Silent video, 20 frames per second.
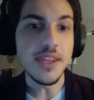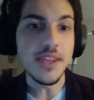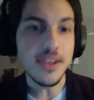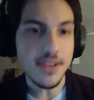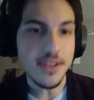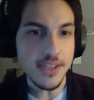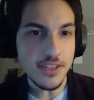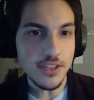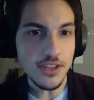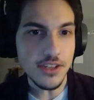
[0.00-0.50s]

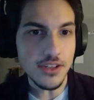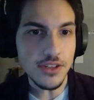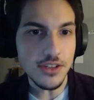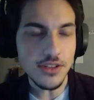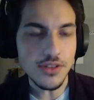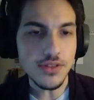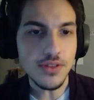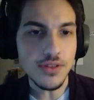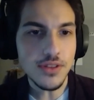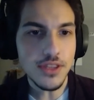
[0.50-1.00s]
listened
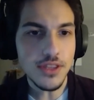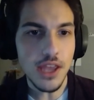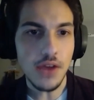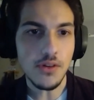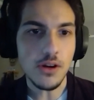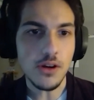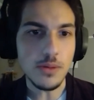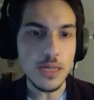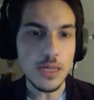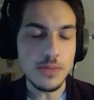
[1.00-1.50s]
to. There
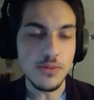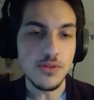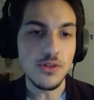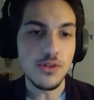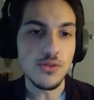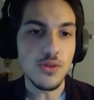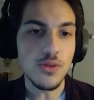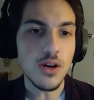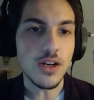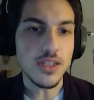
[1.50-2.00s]
are people
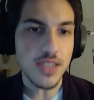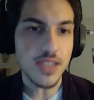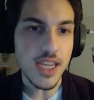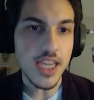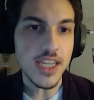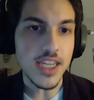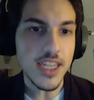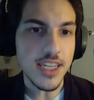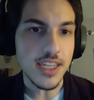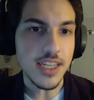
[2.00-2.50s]
who are
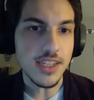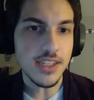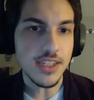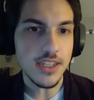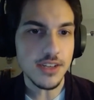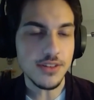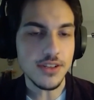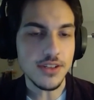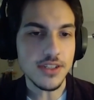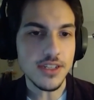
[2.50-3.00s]
taking it
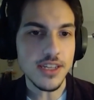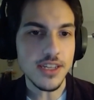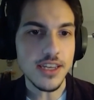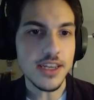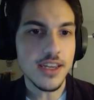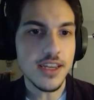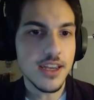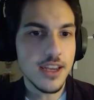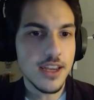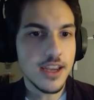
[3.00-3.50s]

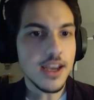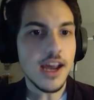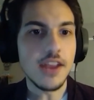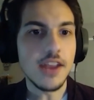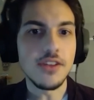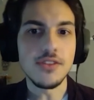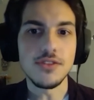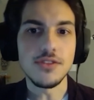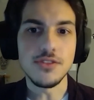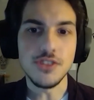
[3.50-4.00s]
seriously
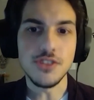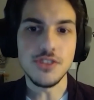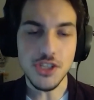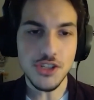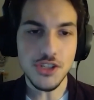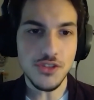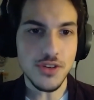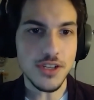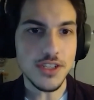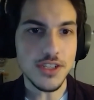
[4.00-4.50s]
and not just
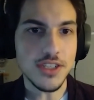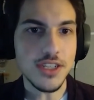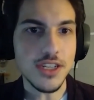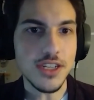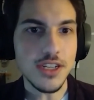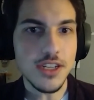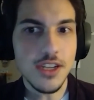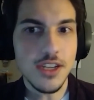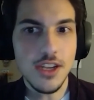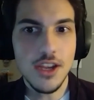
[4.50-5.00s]
trying
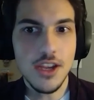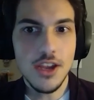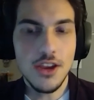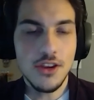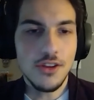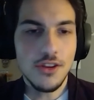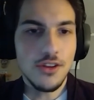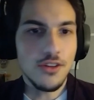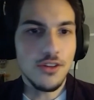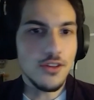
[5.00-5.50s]
to,
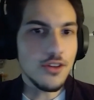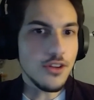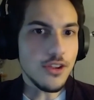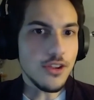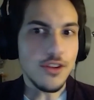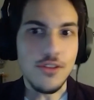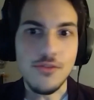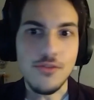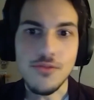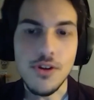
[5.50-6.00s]

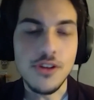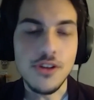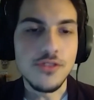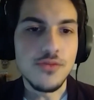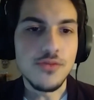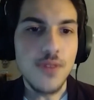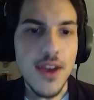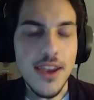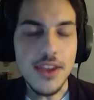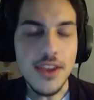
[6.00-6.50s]
run
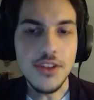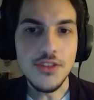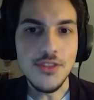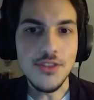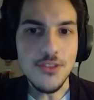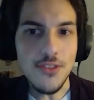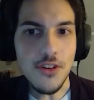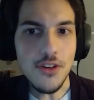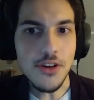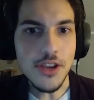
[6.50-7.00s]
away and do a
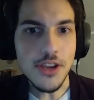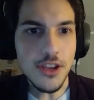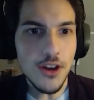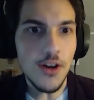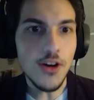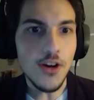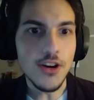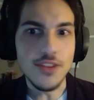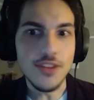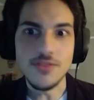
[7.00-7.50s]
very
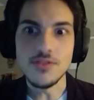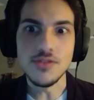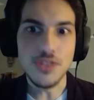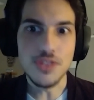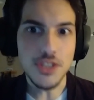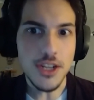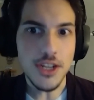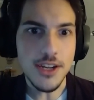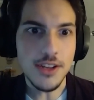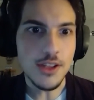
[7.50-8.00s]
carnival
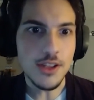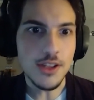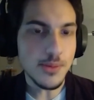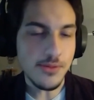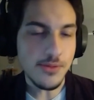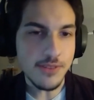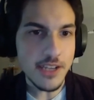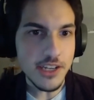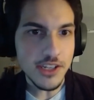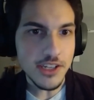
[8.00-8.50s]
style
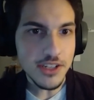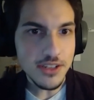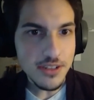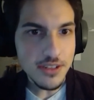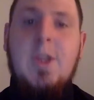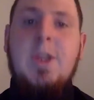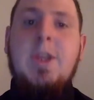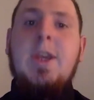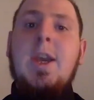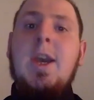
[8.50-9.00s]
operation.
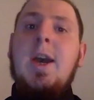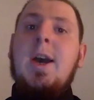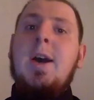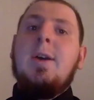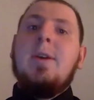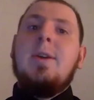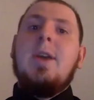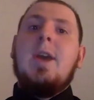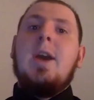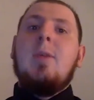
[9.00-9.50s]
Yeah.
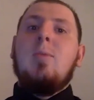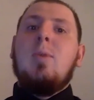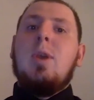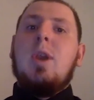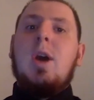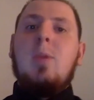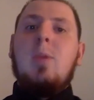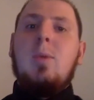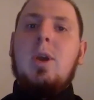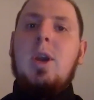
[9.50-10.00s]
We're
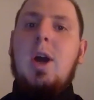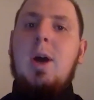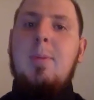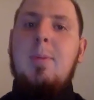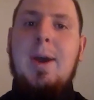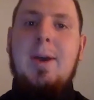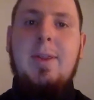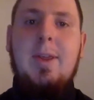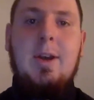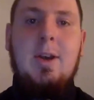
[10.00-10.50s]
not
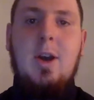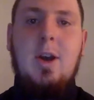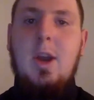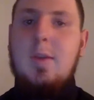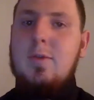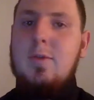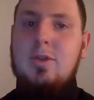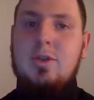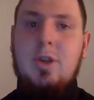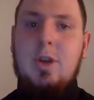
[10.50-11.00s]
about that
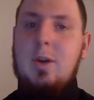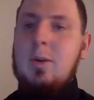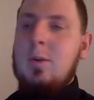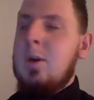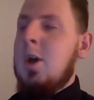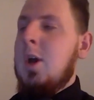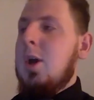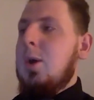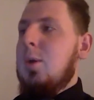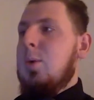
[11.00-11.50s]
carnival style.
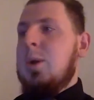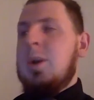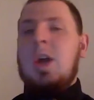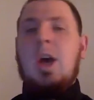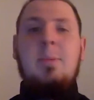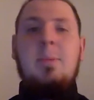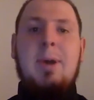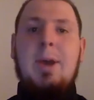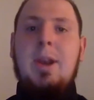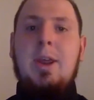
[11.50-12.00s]
We're
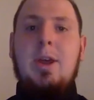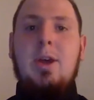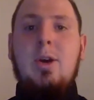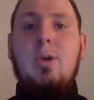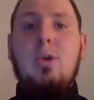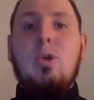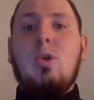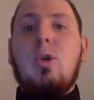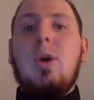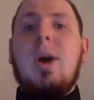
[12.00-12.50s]
not about it at
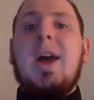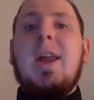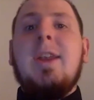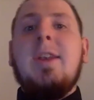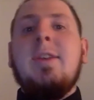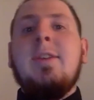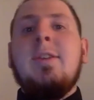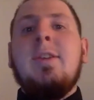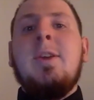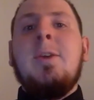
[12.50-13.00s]
all.
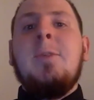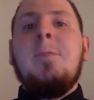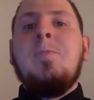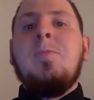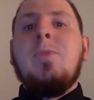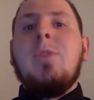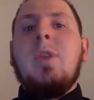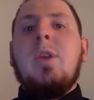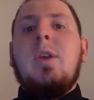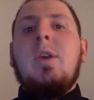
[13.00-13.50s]
And
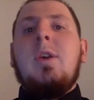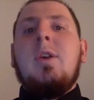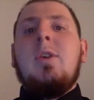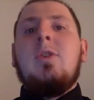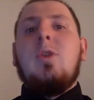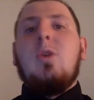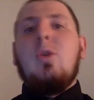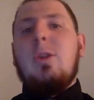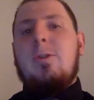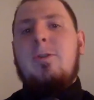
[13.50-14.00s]

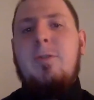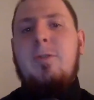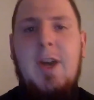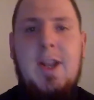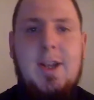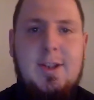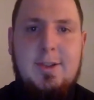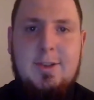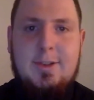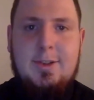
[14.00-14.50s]
to all the
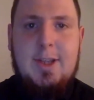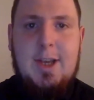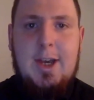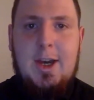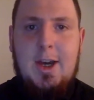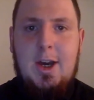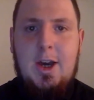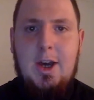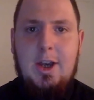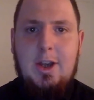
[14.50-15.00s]
fans
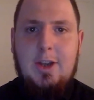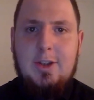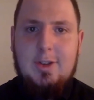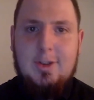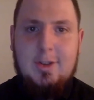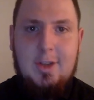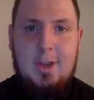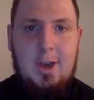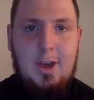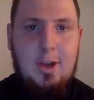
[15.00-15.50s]
that are
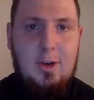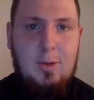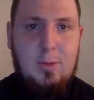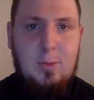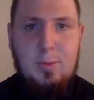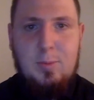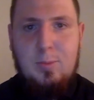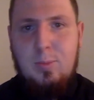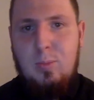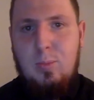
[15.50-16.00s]
concerned
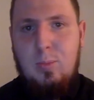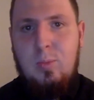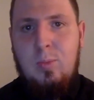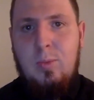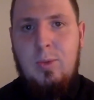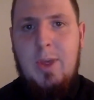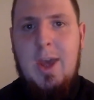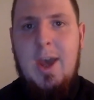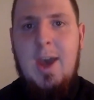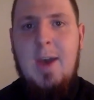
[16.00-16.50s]
with
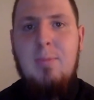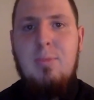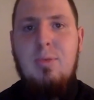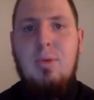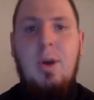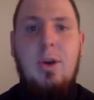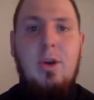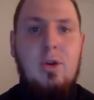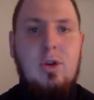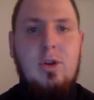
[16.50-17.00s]
their
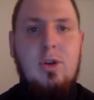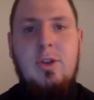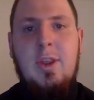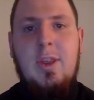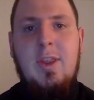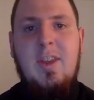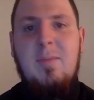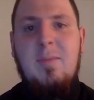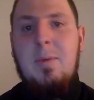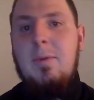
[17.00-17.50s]
product that
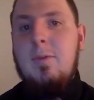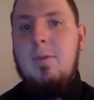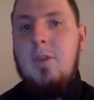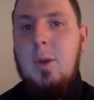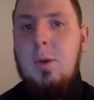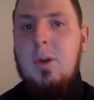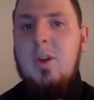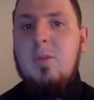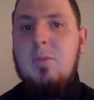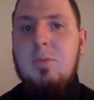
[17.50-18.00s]
they've been
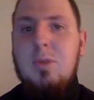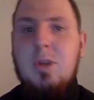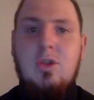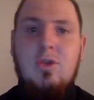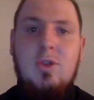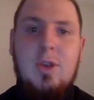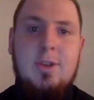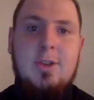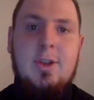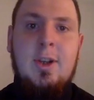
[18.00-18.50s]
viewing of British
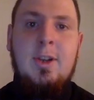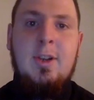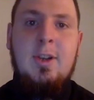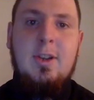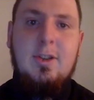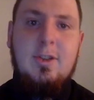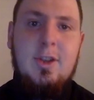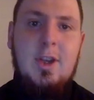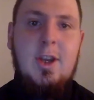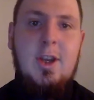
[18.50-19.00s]
wrestling,
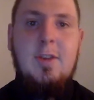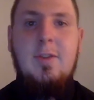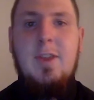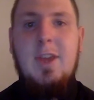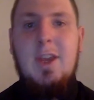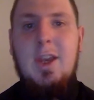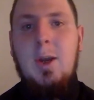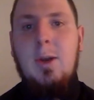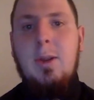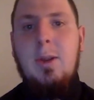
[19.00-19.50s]
concerned if
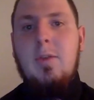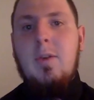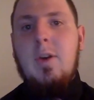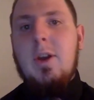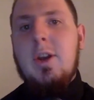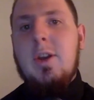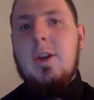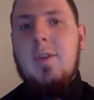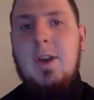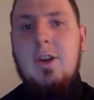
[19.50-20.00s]
they're going in the
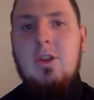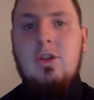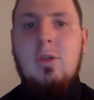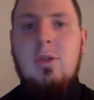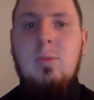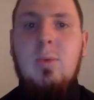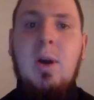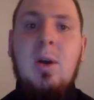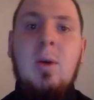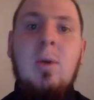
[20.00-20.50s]
right
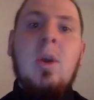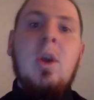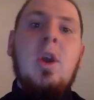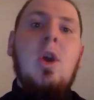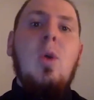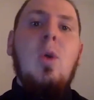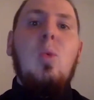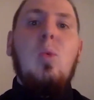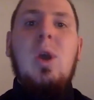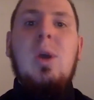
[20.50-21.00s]
direction, well,
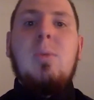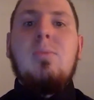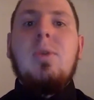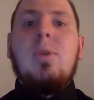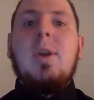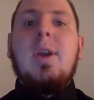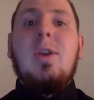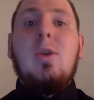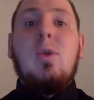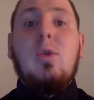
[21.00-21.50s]
we're
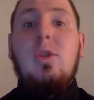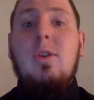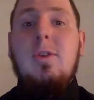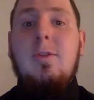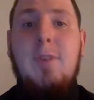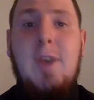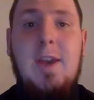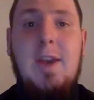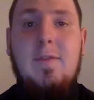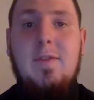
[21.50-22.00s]
bringing all your
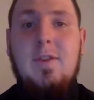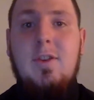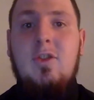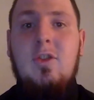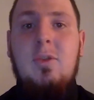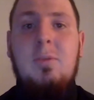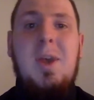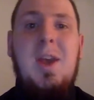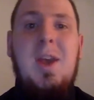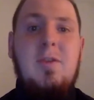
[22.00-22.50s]
favourites
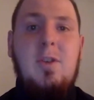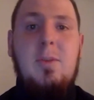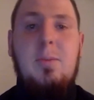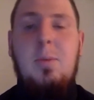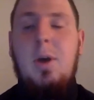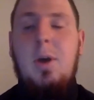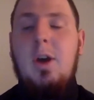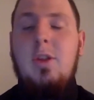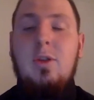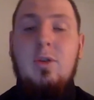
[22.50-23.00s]
from every
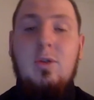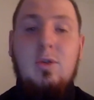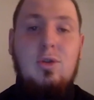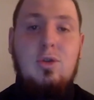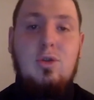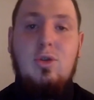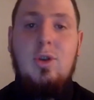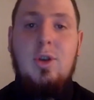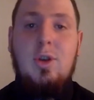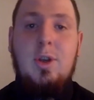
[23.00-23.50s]
part of the
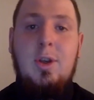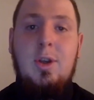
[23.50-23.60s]
country